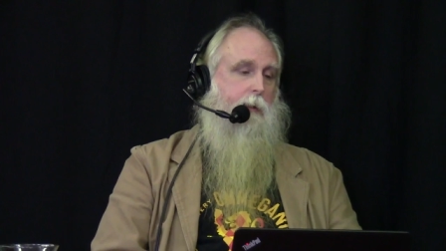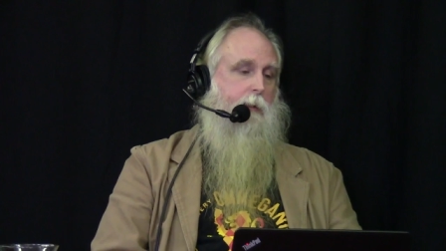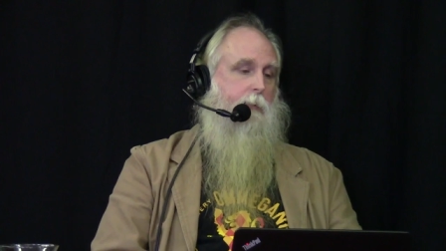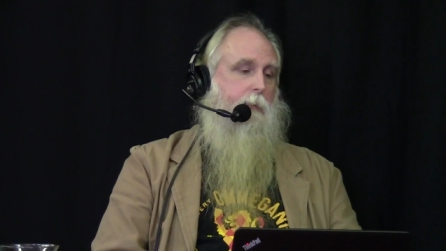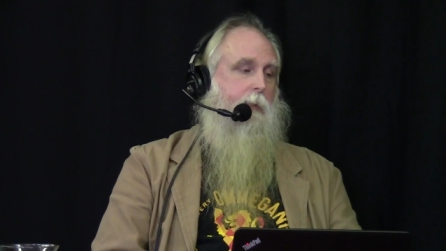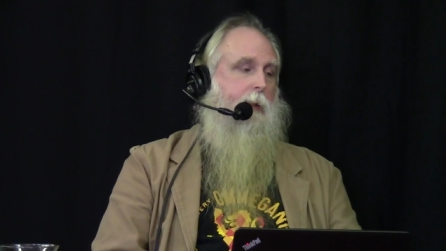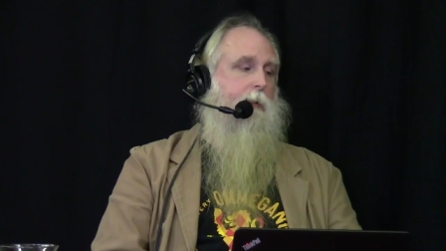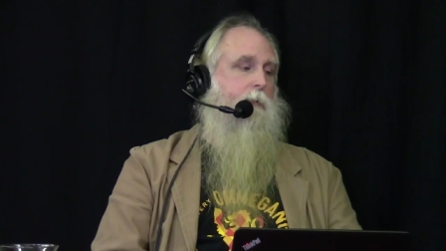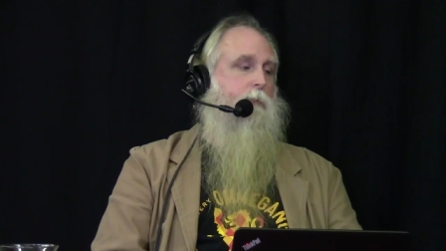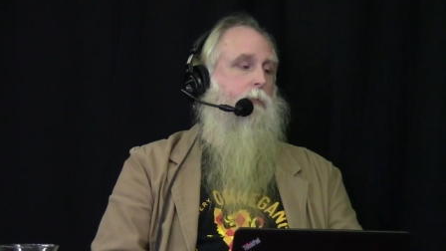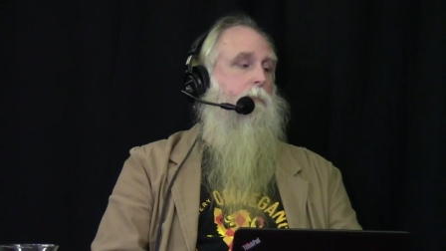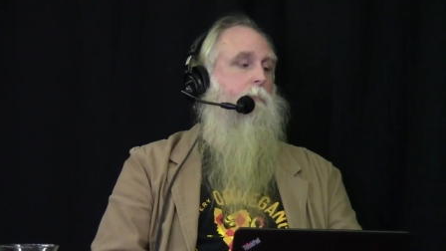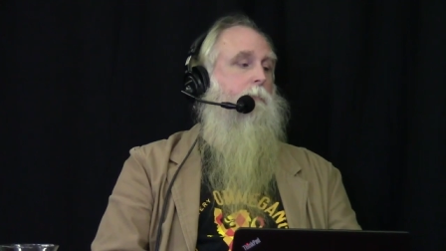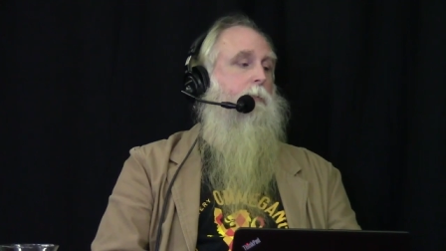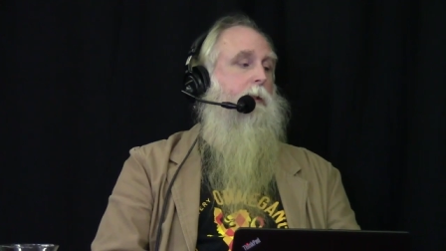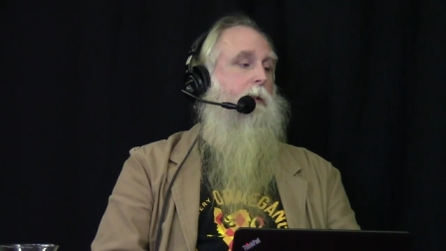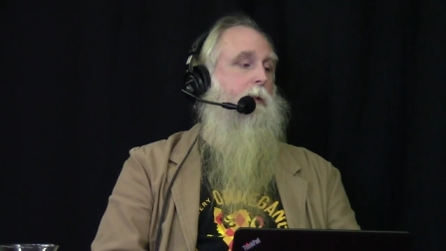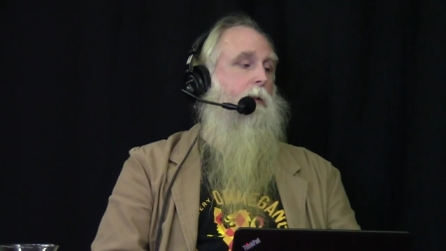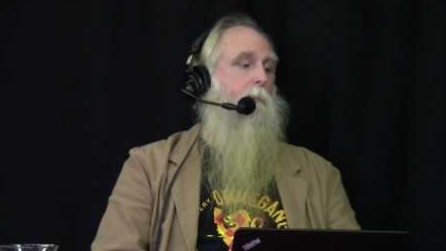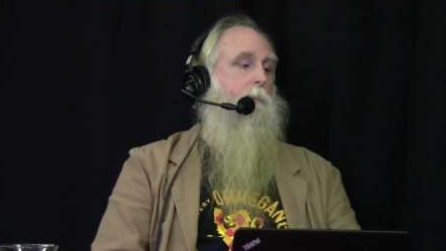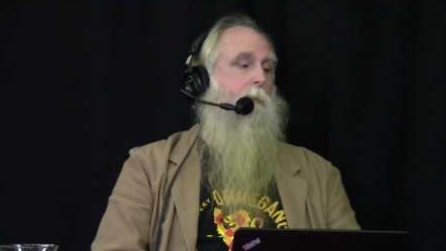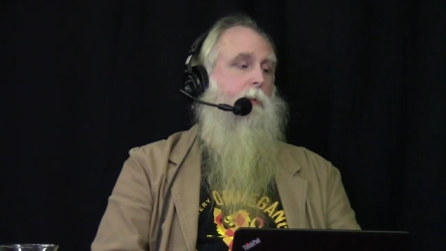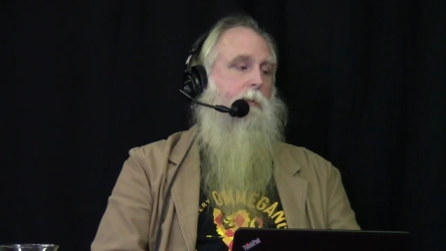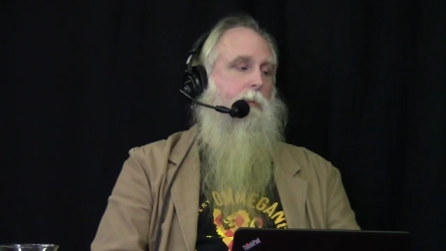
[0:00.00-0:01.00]
that could
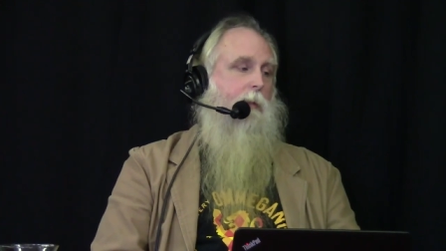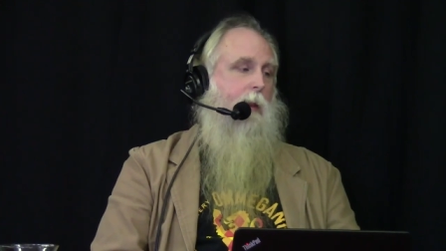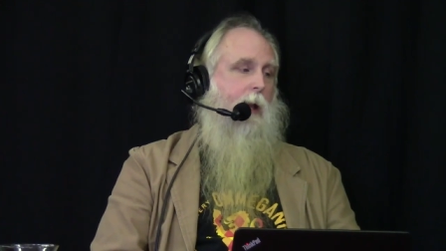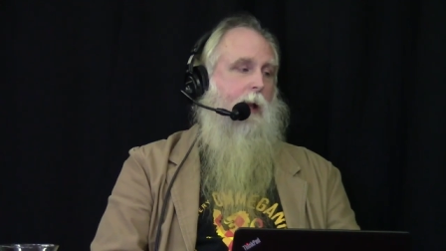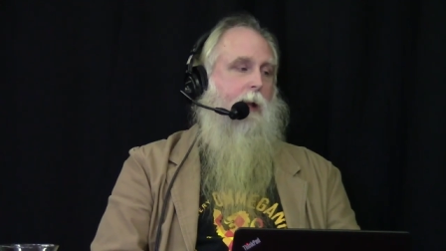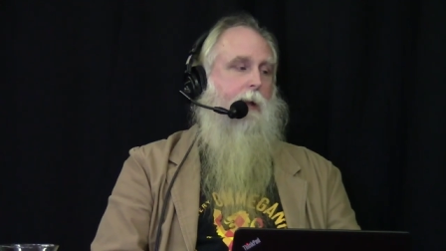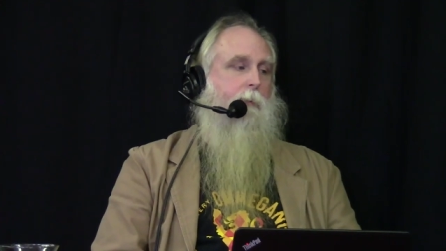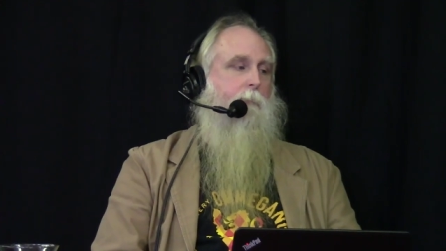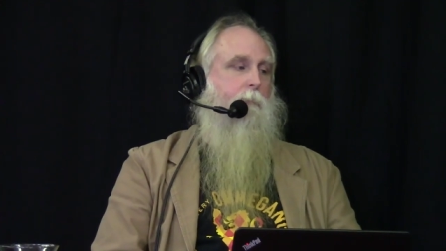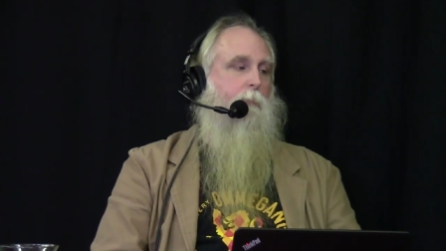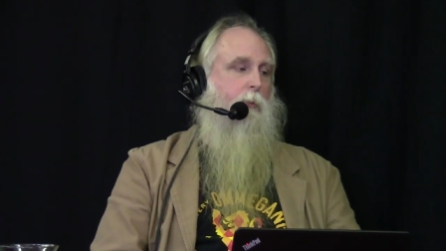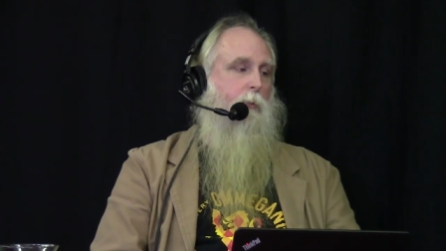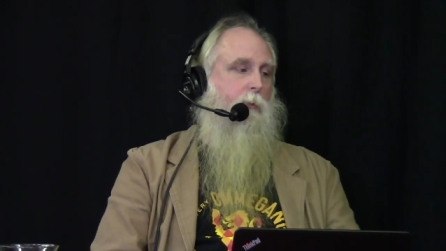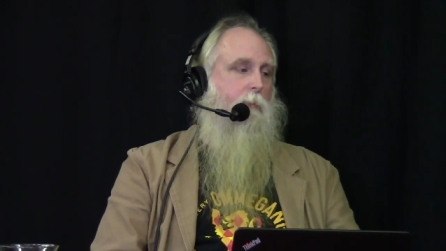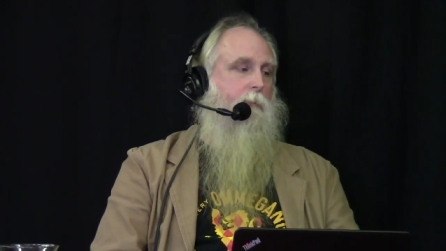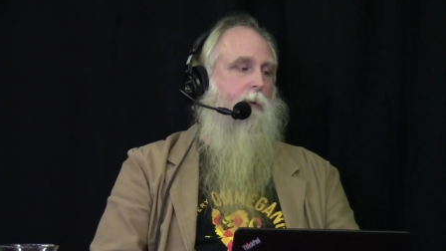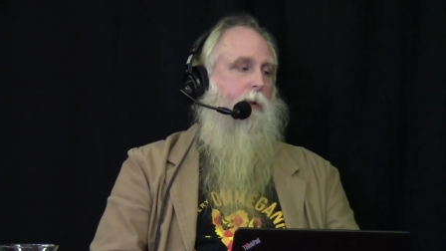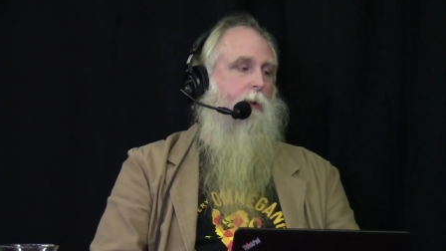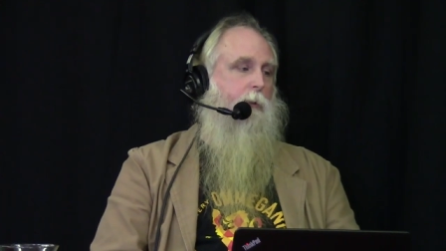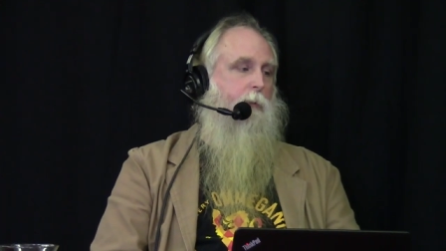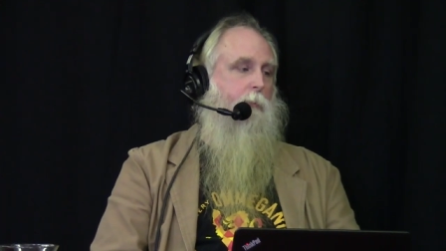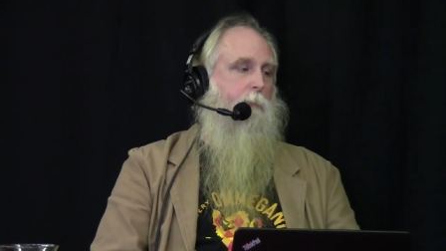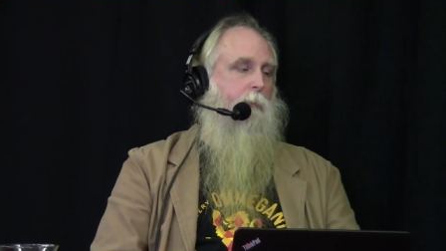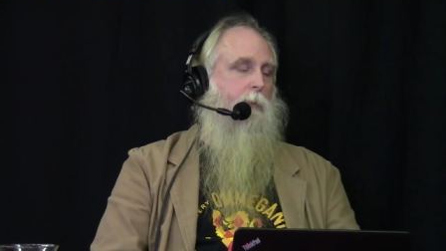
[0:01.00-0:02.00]
become a lot more
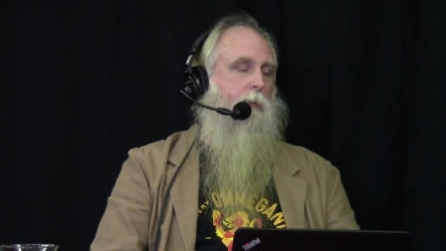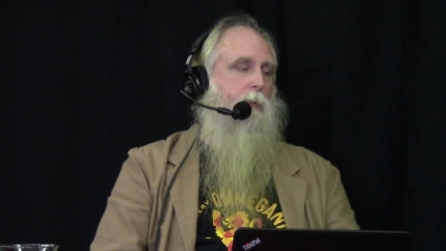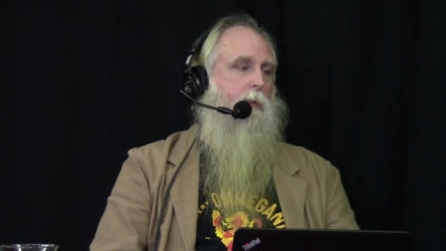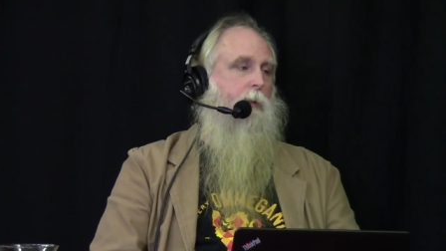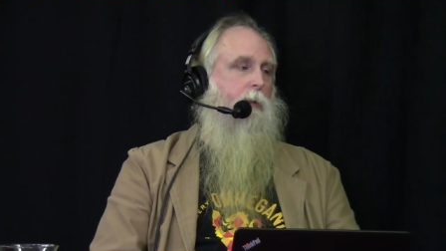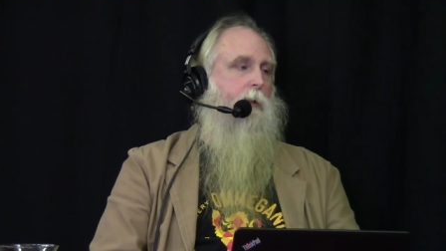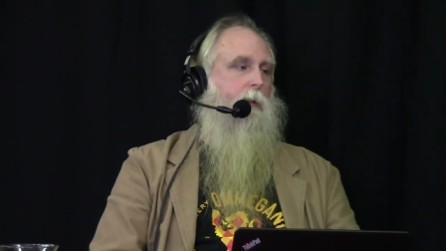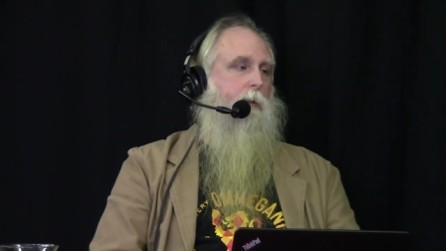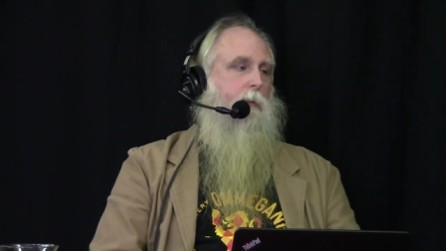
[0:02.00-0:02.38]
valuable.